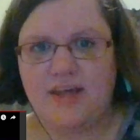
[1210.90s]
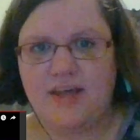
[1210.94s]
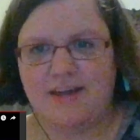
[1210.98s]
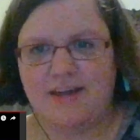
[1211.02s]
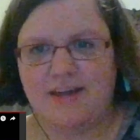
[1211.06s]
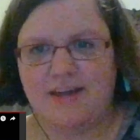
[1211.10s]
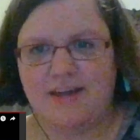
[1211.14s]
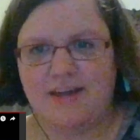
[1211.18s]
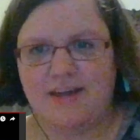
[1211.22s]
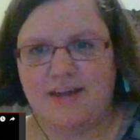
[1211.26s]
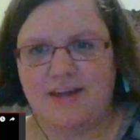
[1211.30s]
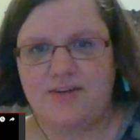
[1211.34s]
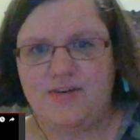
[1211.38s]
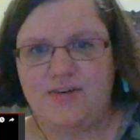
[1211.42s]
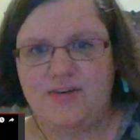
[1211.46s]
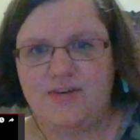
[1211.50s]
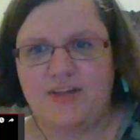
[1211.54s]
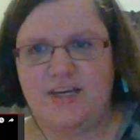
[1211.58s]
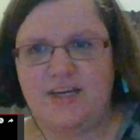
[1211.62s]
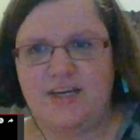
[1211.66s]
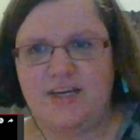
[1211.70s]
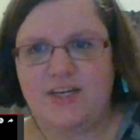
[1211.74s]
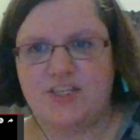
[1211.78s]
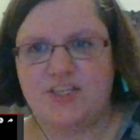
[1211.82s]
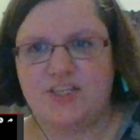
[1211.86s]
they
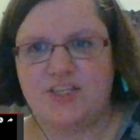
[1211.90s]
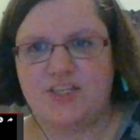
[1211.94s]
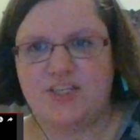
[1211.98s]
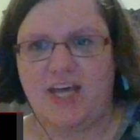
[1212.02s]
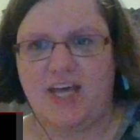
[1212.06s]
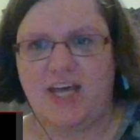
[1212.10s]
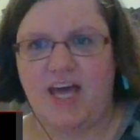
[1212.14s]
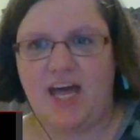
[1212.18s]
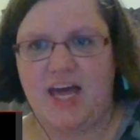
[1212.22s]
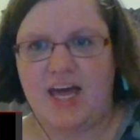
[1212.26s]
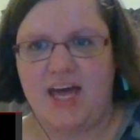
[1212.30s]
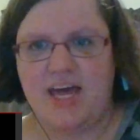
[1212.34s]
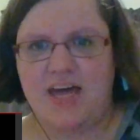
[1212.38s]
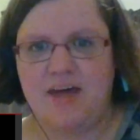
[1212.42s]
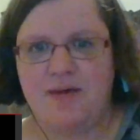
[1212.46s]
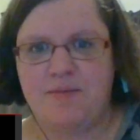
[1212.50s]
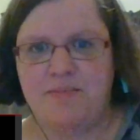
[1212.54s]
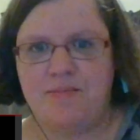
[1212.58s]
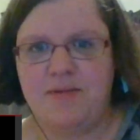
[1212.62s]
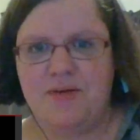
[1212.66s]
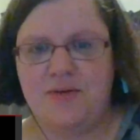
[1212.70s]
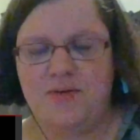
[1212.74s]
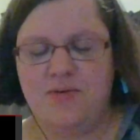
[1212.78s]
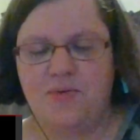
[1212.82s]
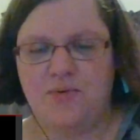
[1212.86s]
literally just
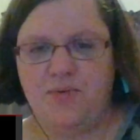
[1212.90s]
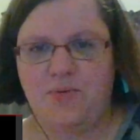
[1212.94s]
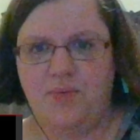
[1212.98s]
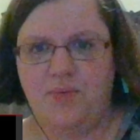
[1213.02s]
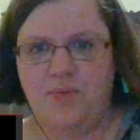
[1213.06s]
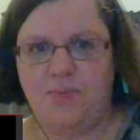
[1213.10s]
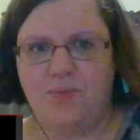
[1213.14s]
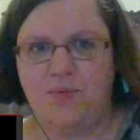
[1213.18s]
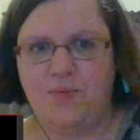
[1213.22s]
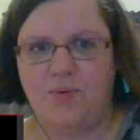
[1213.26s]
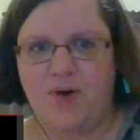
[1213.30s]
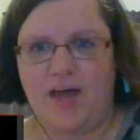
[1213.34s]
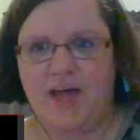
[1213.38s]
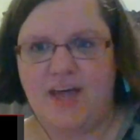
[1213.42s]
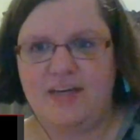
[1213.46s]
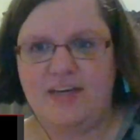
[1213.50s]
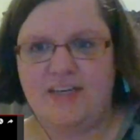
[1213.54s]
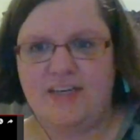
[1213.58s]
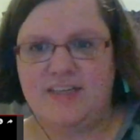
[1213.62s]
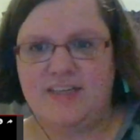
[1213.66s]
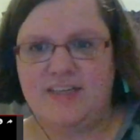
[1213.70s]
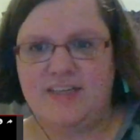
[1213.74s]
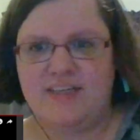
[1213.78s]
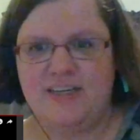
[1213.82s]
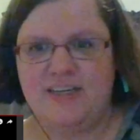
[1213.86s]
came,
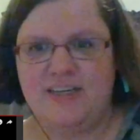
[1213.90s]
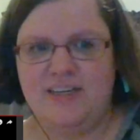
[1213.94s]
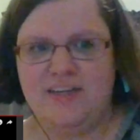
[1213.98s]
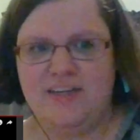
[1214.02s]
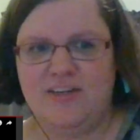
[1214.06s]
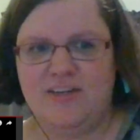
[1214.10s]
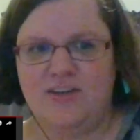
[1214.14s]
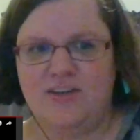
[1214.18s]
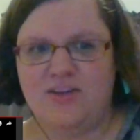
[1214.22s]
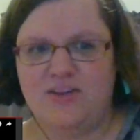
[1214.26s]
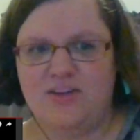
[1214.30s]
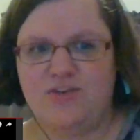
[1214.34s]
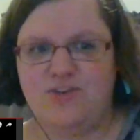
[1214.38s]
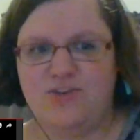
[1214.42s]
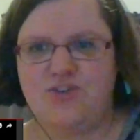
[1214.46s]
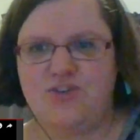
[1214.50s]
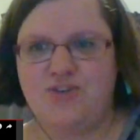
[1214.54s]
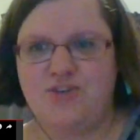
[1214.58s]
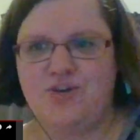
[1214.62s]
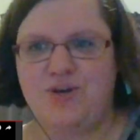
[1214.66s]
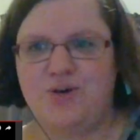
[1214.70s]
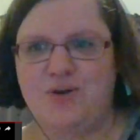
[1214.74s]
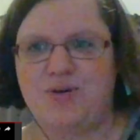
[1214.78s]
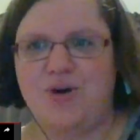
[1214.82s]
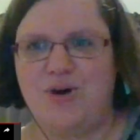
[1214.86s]
went,
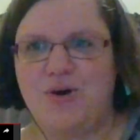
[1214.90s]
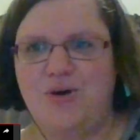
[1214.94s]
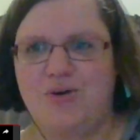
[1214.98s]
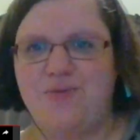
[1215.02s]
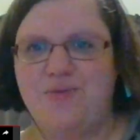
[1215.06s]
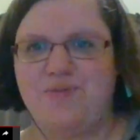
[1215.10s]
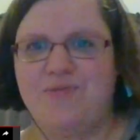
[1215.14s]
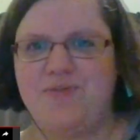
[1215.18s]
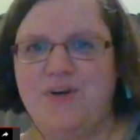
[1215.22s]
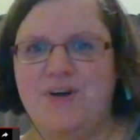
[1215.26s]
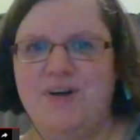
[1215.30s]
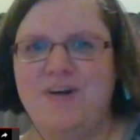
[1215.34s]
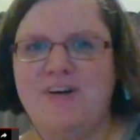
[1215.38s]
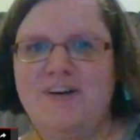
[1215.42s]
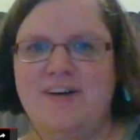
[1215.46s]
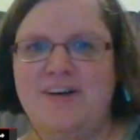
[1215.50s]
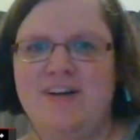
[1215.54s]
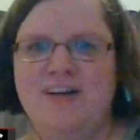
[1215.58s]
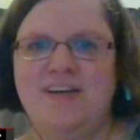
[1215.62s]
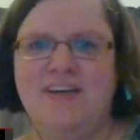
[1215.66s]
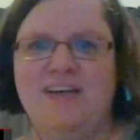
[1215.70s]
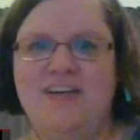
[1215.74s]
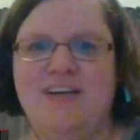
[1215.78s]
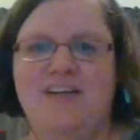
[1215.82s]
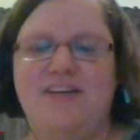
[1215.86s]
took over,
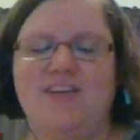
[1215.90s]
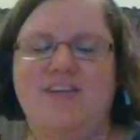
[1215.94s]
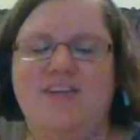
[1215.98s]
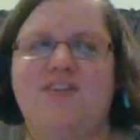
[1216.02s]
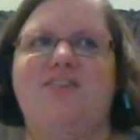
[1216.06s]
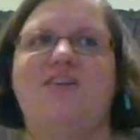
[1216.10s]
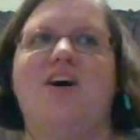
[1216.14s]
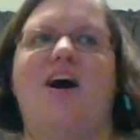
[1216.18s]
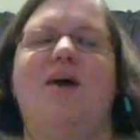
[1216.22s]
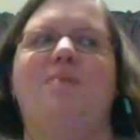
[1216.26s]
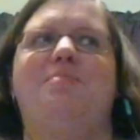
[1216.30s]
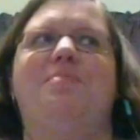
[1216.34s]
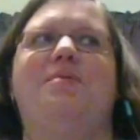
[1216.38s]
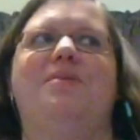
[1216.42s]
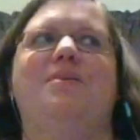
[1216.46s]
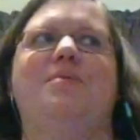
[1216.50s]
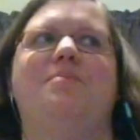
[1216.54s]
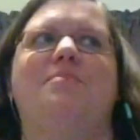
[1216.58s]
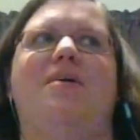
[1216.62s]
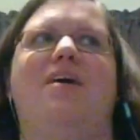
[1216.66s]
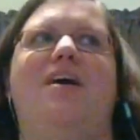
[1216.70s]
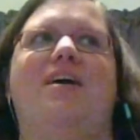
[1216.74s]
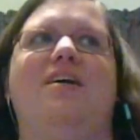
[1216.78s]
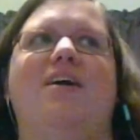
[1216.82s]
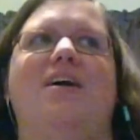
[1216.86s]
toppled the
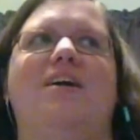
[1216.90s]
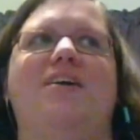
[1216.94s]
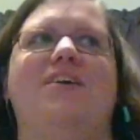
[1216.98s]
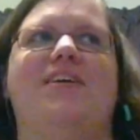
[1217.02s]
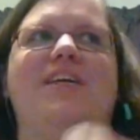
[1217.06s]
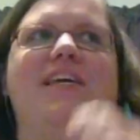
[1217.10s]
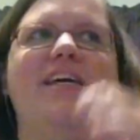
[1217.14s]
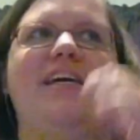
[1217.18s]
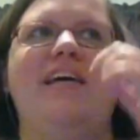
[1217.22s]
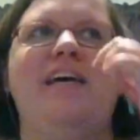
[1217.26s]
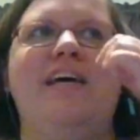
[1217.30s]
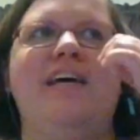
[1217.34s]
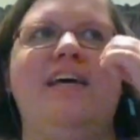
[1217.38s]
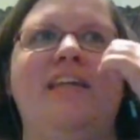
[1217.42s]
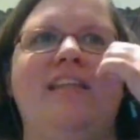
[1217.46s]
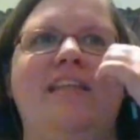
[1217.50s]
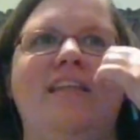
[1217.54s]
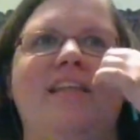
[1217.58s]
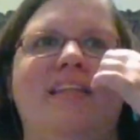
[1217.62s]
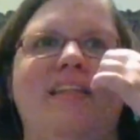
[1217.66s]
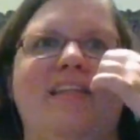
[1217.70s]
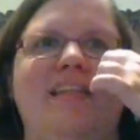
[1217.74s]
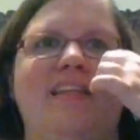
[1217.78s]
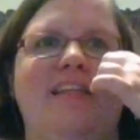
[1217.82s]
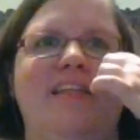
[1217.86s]
monarchy.
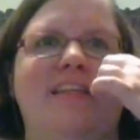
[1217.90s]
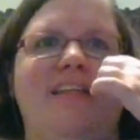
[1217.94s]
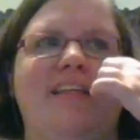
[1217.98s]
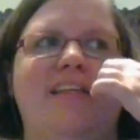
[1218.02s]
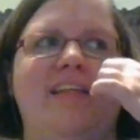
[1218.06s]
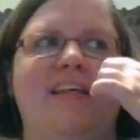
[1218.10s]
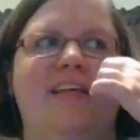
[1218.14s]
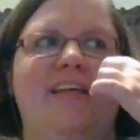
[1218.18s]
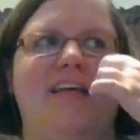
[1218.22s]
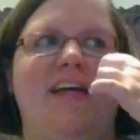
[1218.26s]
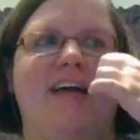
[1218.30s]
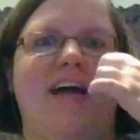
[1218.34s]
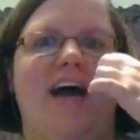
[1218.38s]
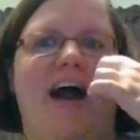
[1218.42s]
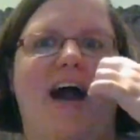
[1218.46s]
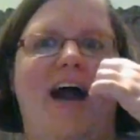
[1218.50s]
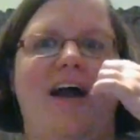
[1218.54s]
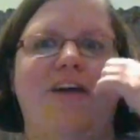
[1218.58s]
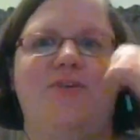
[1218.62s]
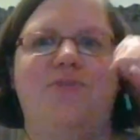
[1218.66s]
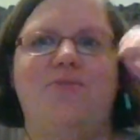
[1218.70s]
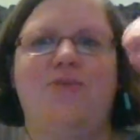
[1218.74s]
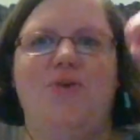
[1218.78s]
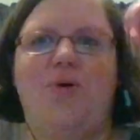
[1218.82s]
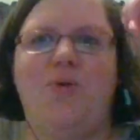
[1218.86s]
I
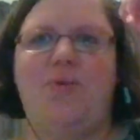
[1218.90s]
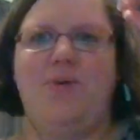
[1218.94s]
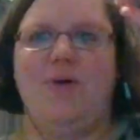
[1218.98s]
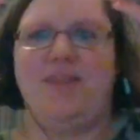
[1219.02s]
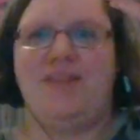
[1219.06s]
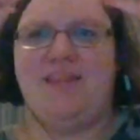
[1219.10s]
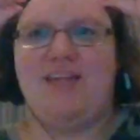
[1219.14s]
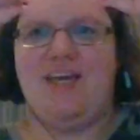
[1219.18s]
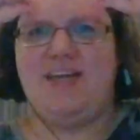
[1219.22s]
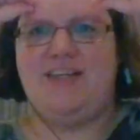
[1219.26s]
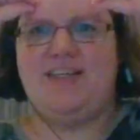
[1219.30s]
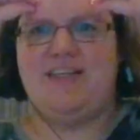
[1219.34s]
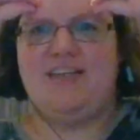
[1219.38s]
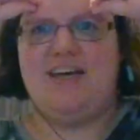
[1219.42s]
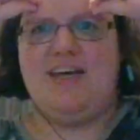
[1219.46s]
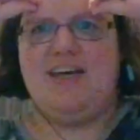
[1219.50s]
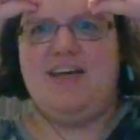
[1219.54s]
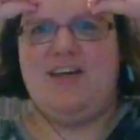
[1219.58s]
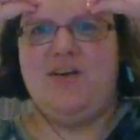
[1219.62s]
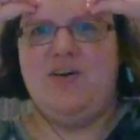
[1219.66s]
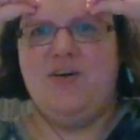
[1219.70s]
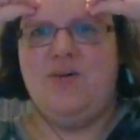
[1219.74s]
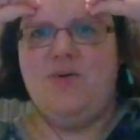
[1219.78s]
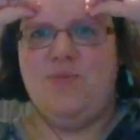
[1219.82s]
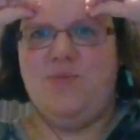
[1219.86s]
don't know what they
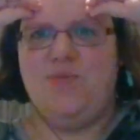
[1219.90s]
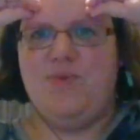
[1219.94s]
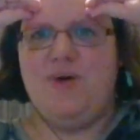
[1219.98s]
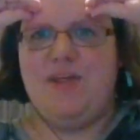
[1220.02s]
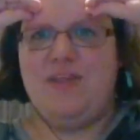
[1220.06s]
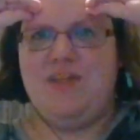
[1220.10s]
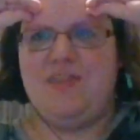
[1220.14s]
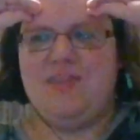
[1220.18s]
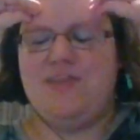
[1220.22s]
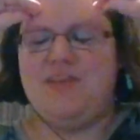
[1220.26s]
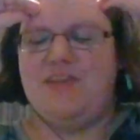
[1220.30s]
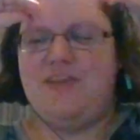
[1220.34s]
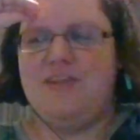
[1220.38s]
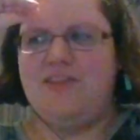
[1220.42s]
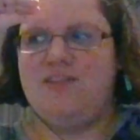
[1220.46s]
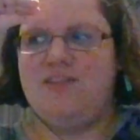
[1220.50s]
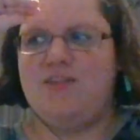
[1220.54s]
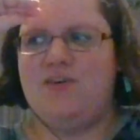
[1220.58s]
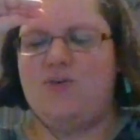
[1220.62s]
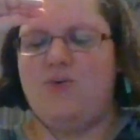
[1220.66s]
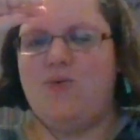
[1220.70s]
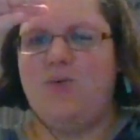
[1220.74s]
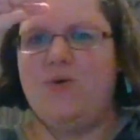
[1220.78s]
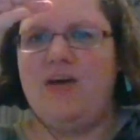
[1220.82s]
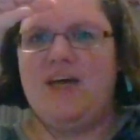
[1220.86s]
did with
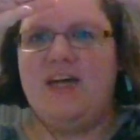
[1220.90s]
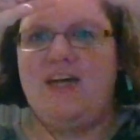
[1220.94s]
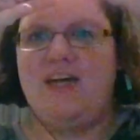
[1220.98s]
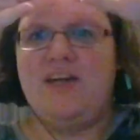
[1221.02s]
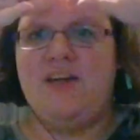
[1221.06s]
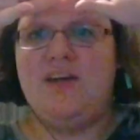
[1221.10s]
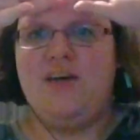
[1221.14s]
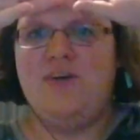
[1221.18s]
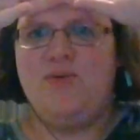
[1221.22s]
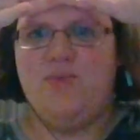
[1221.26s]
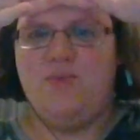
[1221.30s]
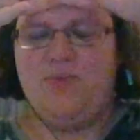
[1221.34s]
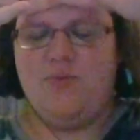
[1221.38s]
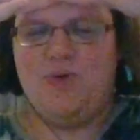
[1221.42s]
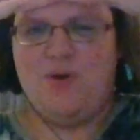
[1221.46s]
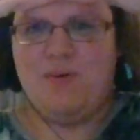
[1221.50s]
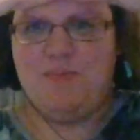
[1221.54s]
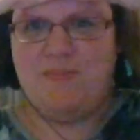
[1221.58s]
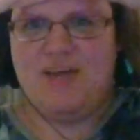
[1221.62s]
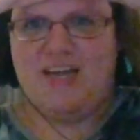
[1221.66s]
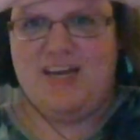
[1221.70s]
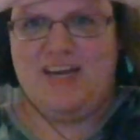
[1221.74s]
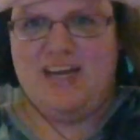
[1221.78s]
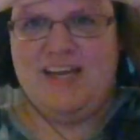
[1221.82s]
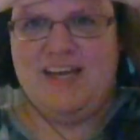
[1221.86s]
the queen,
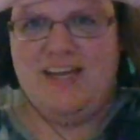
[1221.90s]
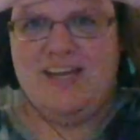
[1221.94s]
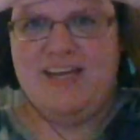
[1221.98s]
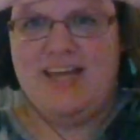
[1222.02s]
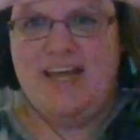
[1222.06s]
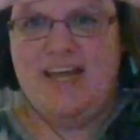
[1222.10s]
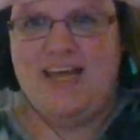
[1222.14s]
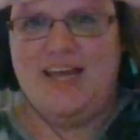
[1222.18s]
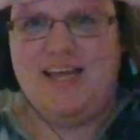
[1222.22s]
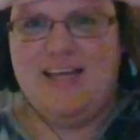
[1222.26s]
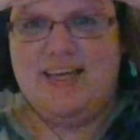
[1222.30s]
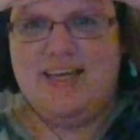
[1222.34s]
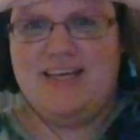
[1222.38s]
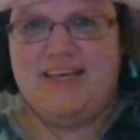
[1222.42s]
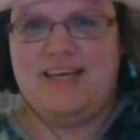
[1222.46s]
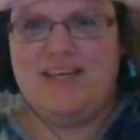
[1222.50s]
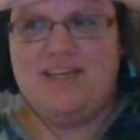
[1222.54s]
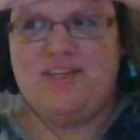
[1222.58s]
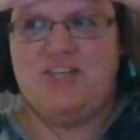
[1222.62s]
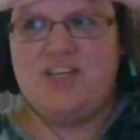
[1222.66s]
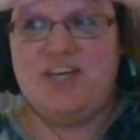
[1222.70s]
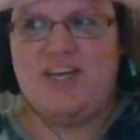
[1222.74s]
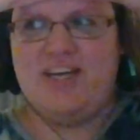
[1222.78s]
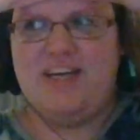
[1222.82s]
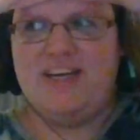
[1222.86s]
woman,
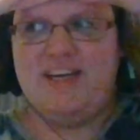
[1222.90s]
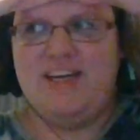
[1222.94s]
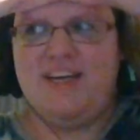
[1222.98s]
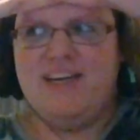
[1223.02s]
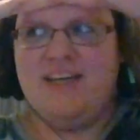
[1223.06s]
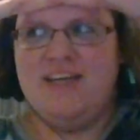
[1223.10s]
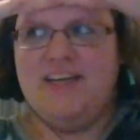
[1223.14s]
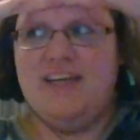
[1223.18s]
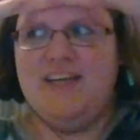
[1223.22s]
Heejin,